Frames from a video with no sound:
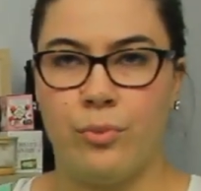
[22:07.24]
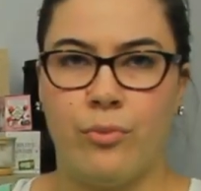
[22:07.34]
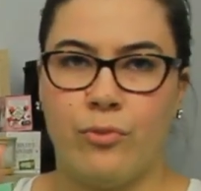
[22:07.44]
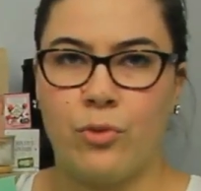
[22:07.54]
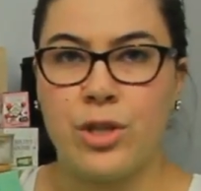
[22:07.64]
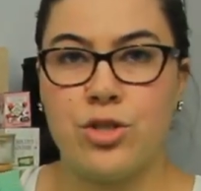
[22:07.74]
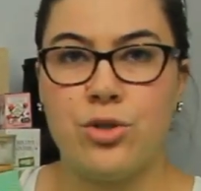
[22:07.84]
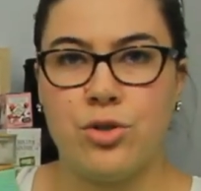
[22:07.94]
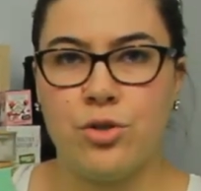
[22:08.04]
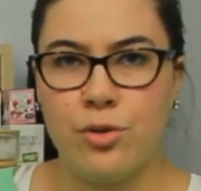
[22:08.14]
what
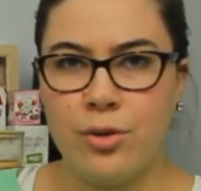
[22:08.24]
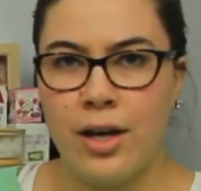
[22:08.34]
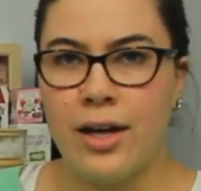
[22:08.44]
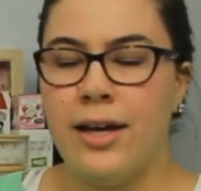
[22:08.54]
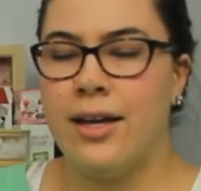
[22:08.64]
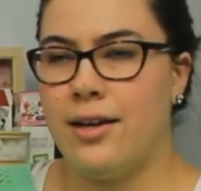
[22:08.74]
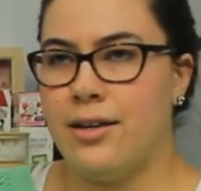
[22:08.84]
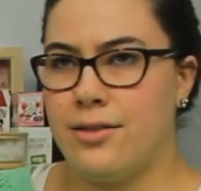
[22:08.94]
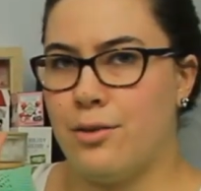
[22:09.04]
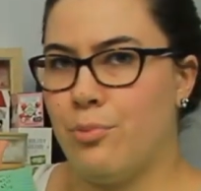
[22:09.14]
you do
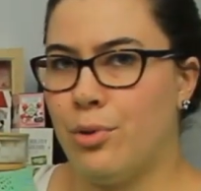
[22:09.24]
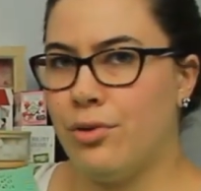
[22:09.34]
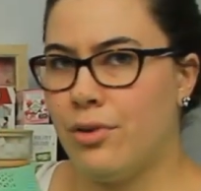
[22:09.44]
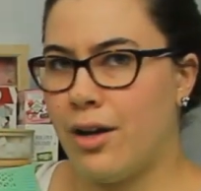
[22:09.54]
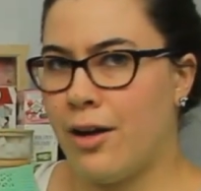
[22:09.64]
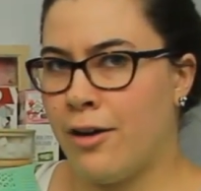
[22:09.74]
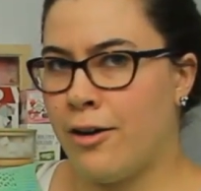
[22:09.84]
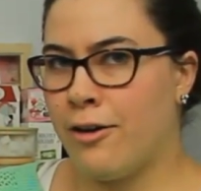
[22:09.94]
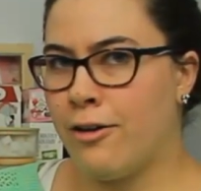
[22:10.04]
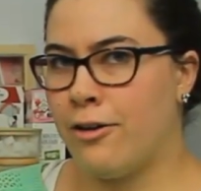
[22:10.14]
is you
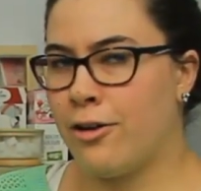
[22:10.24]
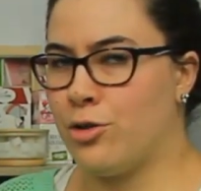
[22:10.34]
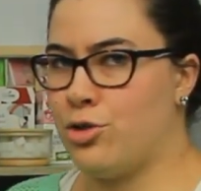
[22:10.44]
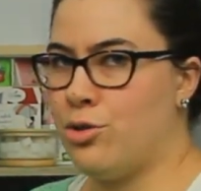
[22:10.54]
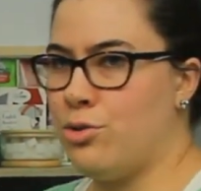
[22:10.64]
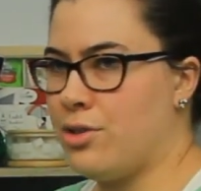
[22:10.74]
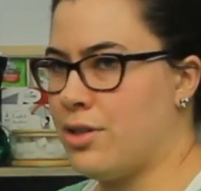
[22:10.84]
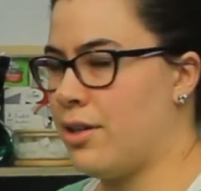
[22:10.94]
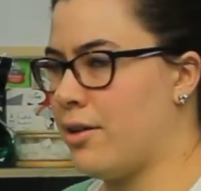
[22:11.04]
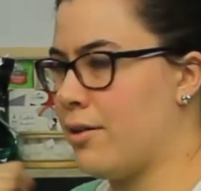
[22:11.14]
choose
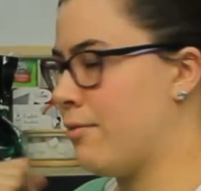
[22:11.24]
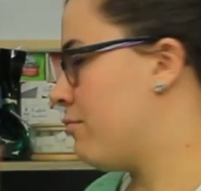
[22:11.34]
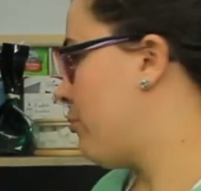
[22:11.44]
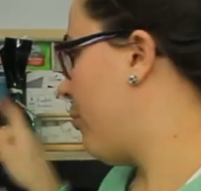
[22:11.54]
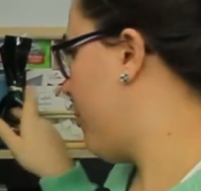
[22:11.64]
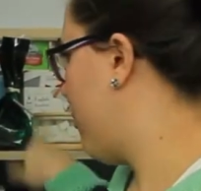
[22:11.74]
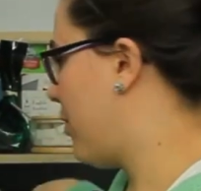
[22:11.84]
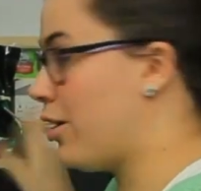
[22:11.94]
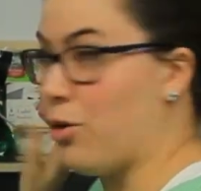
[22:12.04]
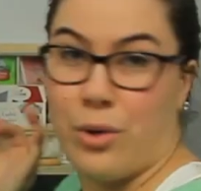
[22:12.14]
the
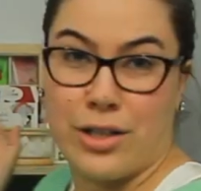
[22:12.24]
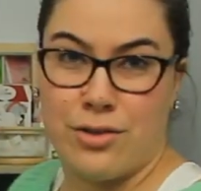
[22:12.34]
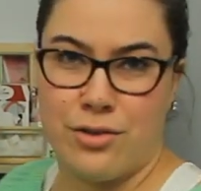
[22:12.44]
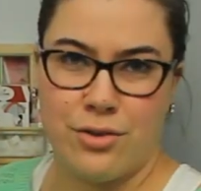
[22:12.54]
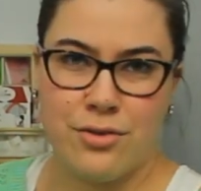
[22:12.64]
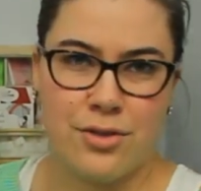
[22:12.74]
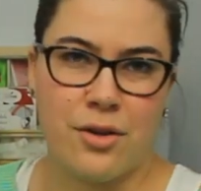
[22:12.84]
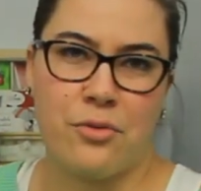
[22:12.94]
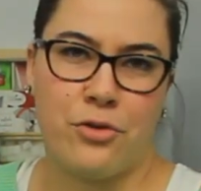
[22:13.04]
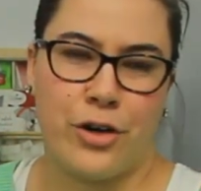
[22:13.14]
thing you want to do.
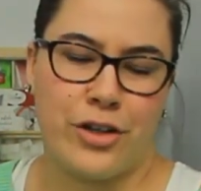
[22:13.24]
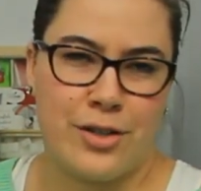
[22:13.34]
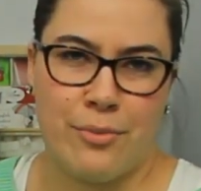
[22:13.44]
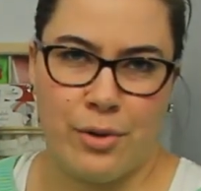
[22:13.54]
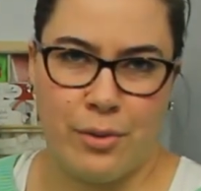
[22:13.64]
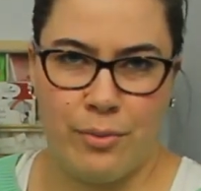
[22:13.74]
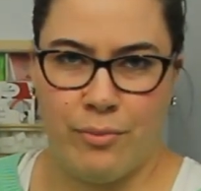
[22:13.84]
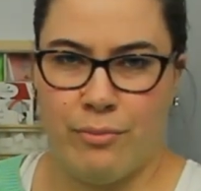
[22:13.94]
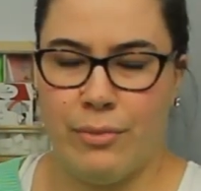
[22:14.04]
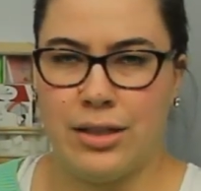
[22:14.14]
So for example,
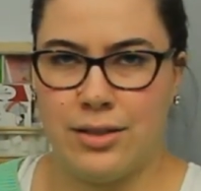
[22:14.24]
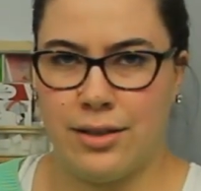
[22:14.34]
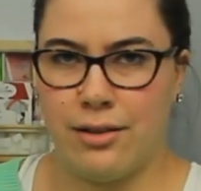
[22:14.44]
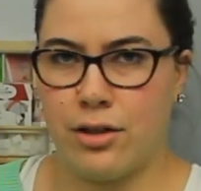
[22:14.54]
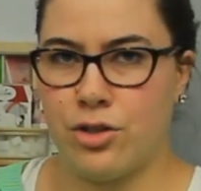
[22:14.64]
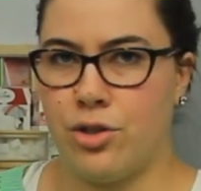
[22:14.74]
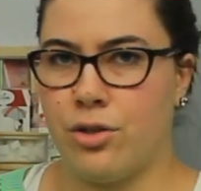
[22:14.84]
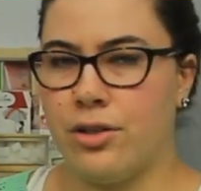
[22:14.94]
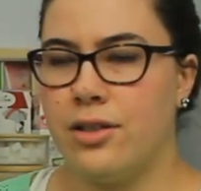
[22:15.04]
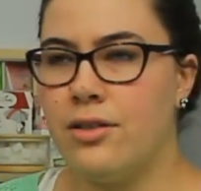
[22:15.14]
melting dark
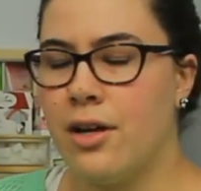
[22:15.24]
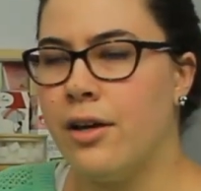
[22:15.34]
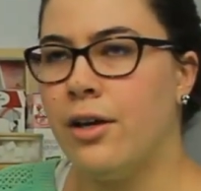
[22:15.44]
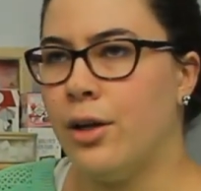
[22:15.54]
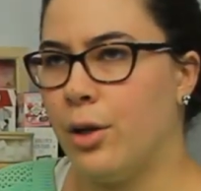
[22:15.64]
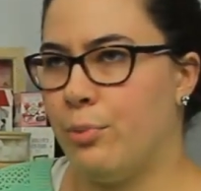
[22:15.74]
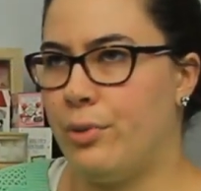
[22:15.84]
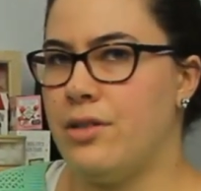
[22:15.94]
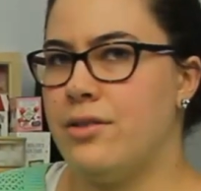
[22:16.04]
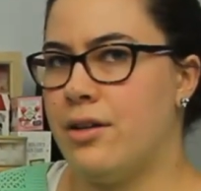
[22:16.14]
chocolate, you
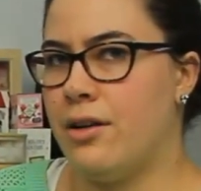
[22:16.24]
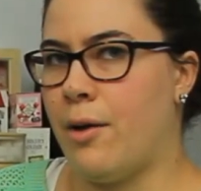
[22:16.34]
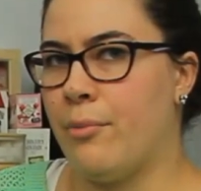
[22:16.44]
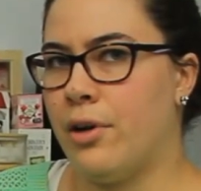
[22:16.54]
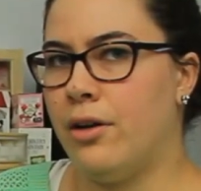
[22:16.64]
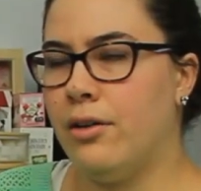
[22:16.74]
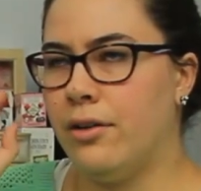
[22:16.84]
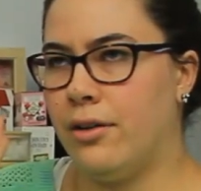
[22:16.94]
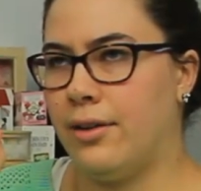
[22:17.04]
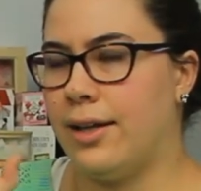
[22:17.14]
press that number,
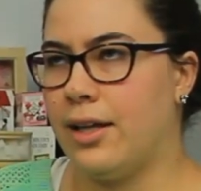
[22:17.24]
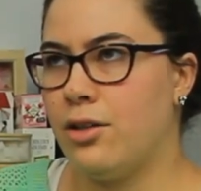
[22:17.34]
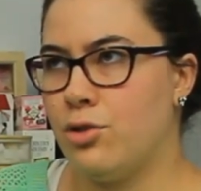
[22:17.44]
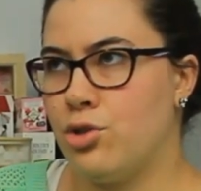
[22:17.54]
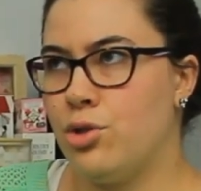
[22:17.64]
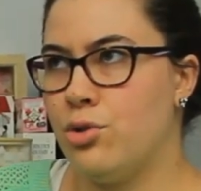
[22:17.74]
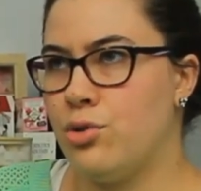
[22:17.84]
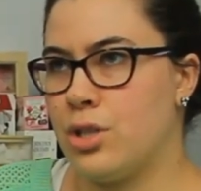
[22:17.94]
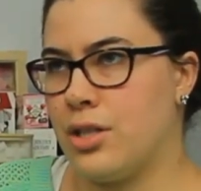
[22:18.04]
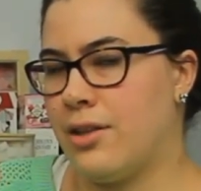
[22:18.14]
then you
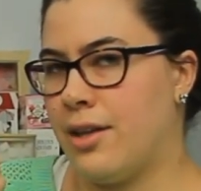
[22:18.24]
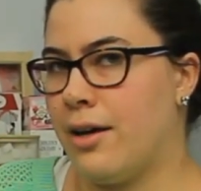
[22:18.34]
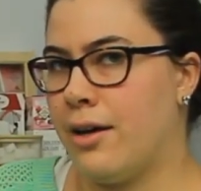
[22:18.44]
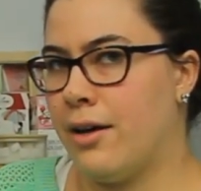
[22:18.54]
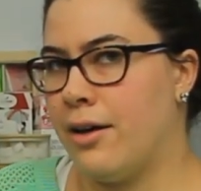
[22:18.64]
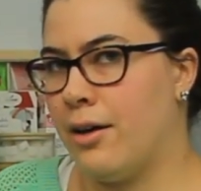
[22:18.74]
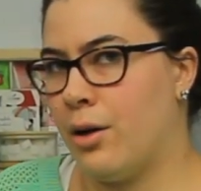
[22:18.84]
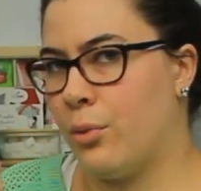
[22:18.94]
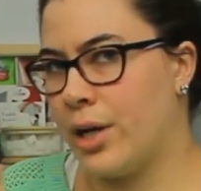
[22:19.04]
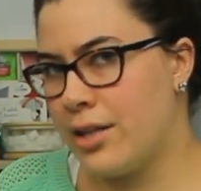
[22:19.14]
choose
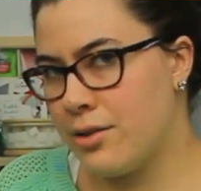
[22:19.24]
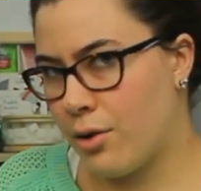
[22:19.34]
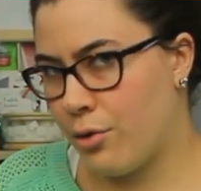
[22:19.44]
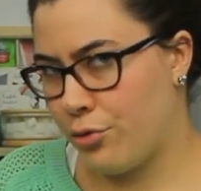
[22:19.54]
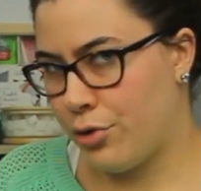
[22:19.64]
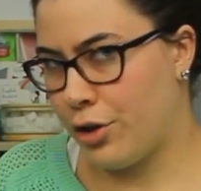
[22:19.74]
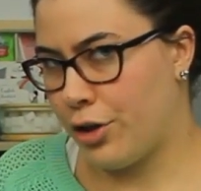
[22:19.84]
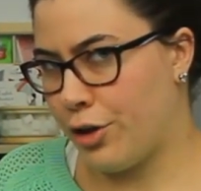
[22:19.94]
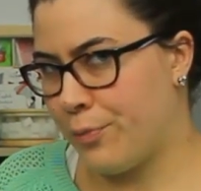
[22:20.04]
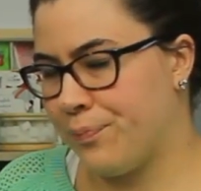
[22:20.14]
the weight of
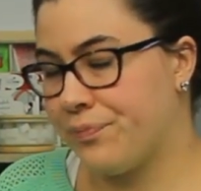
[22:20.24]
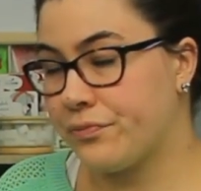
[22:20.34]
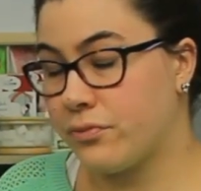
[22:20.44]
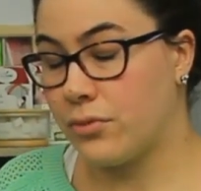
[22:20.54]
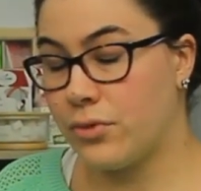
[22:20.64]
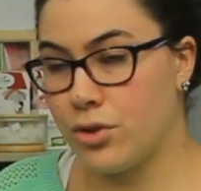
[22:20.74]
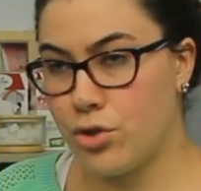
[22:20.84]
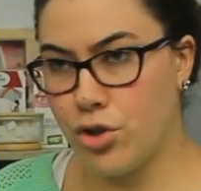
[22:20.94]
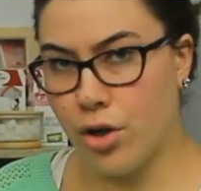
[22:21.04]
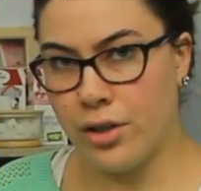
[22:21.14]
the
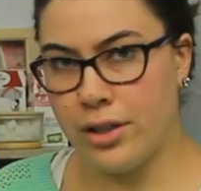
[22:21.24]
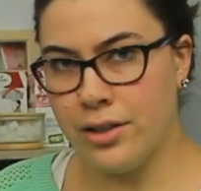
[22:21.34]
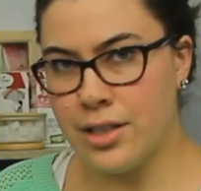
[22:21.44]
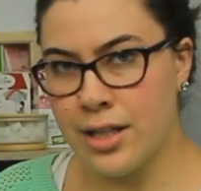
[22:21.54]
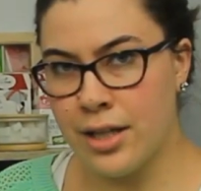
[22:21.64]
chocolate,